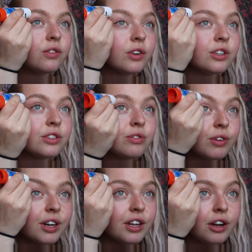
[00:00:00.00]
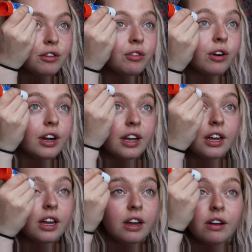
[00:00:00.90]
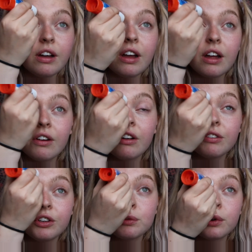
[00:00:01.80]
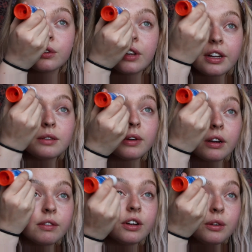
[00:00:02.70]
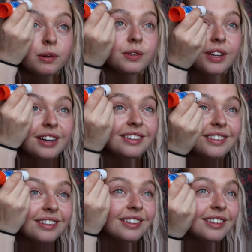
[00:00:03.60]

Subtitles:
We're gonna go for it. I don't know if you do both sides, but I'm gonna do both sides.